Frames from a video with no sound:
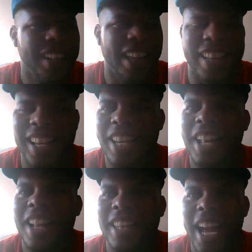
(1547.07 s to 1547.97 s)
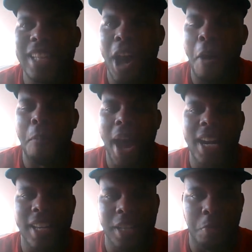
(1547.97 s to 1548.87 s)
Like, that's how bad
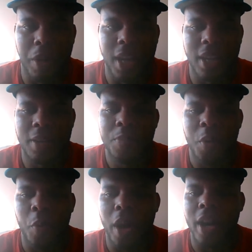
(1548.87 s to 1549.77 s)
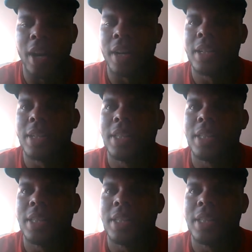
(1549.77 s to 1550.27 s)
he's been, where